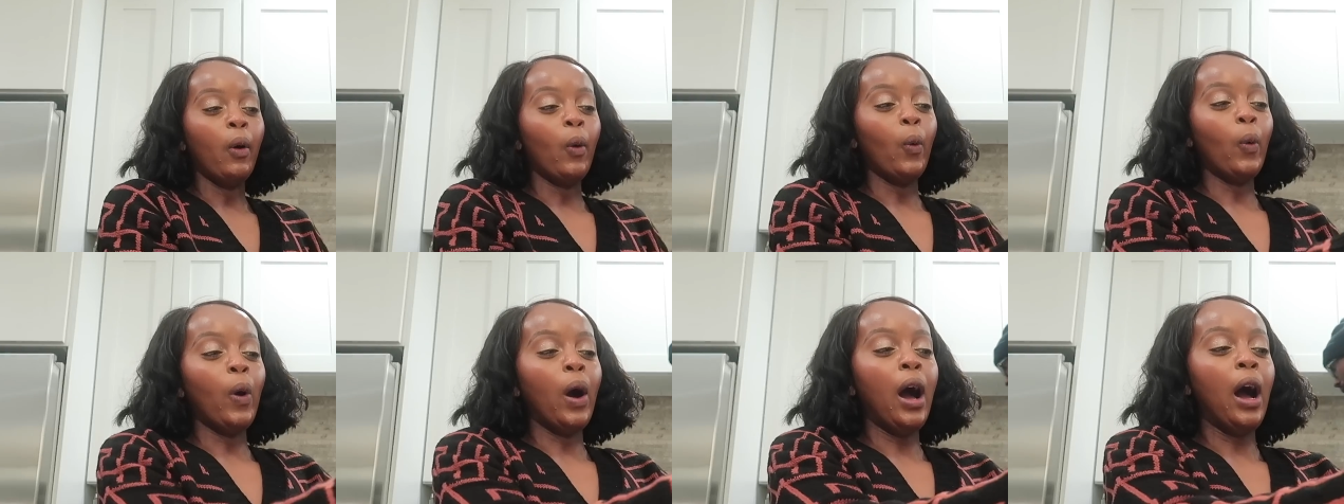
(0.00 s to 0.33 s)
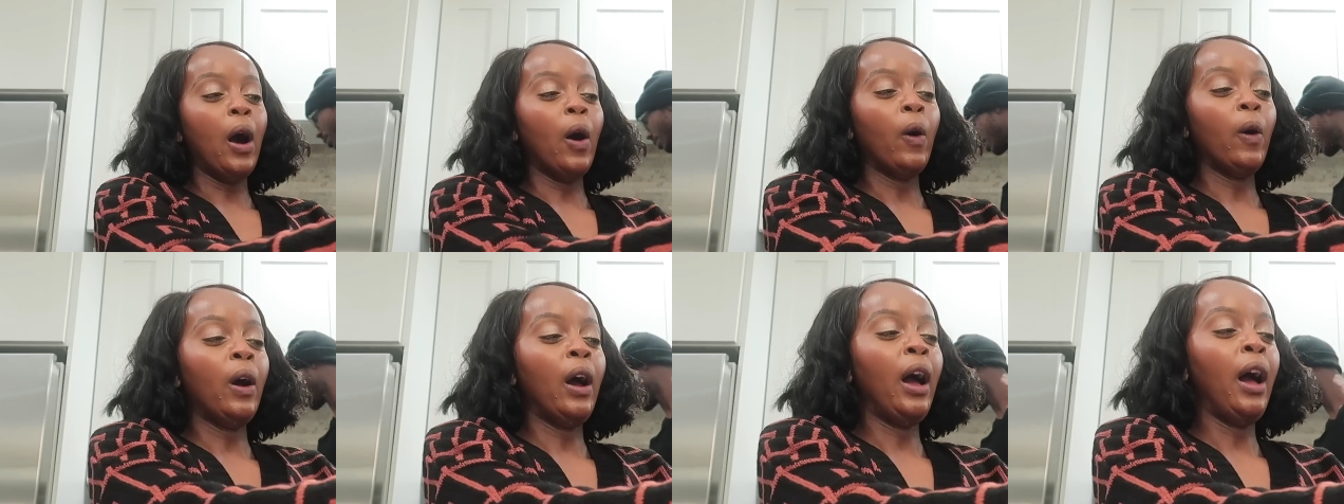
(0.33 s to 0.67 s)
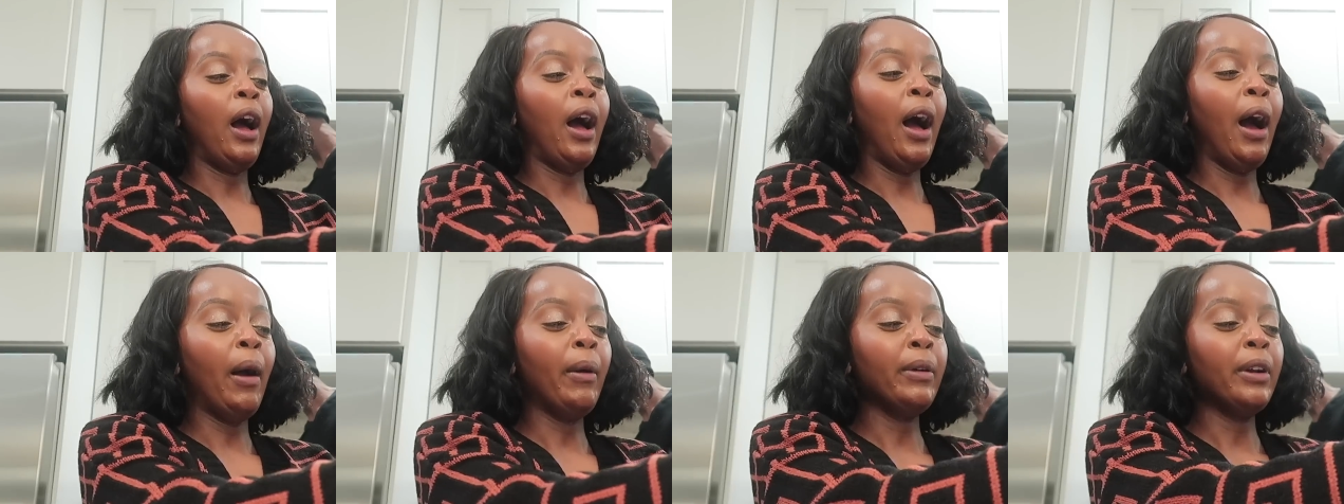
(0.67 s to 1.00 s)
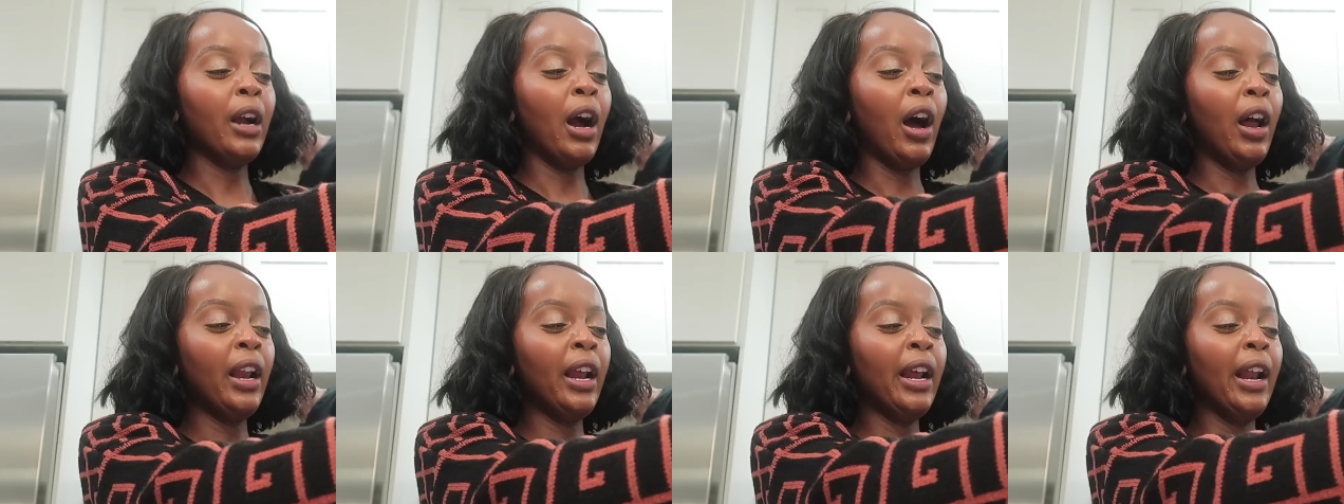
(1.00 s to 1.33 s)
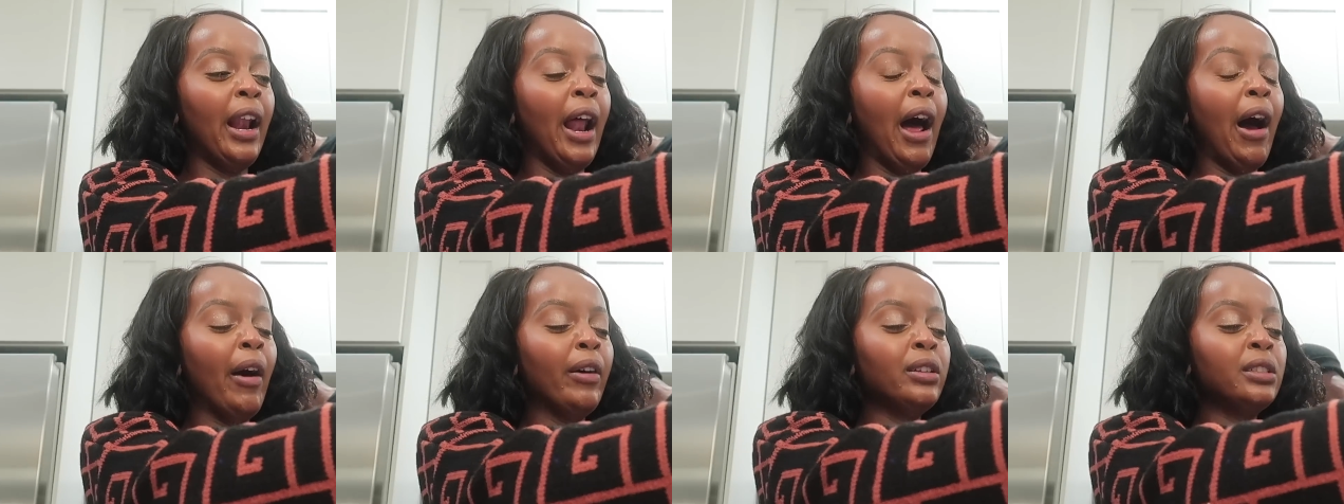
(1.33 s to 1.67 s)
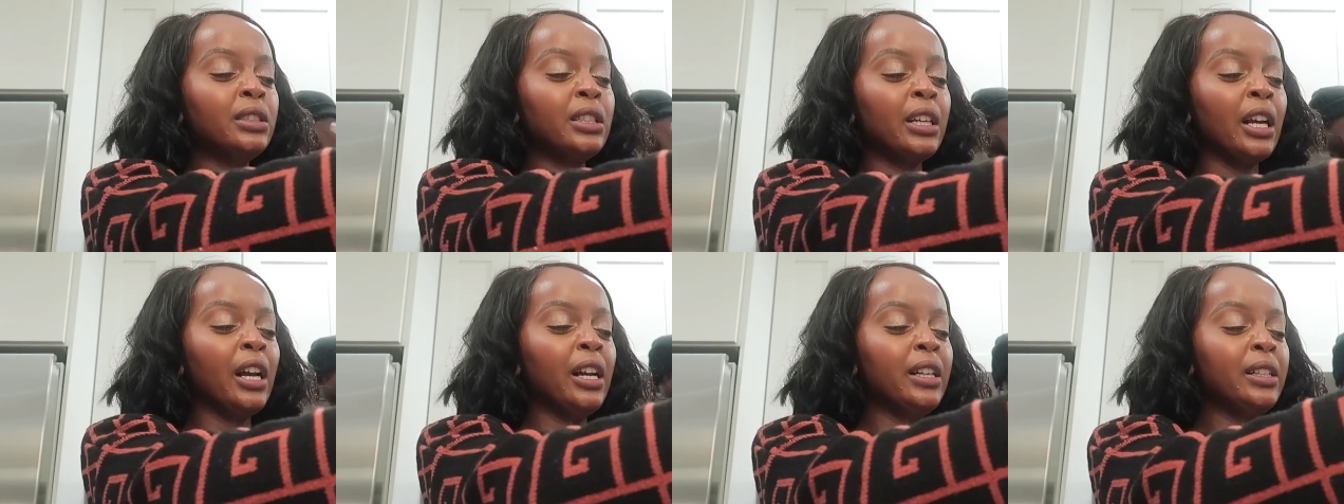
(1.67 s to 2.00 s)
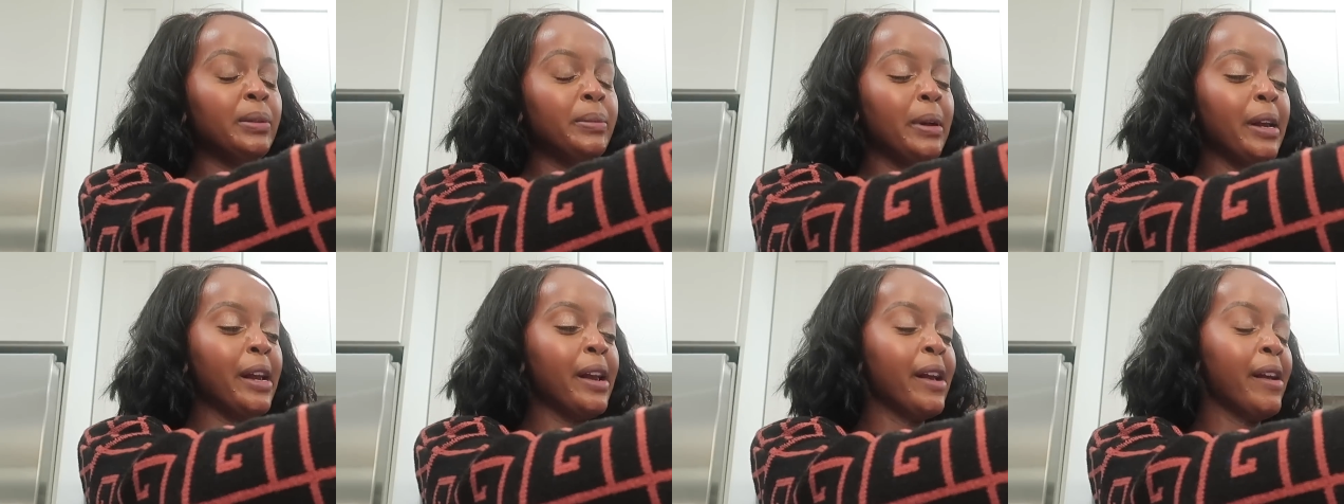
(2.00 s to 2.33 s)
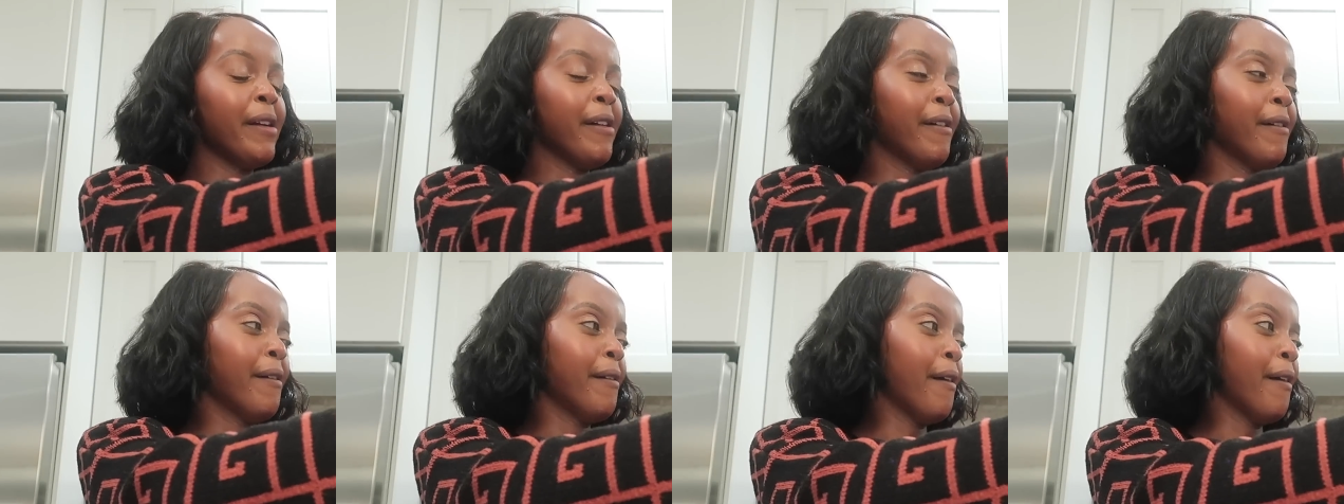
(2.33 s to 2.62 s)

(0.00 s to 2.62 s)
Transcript: Whoa, I'm yelling now. Excuse me.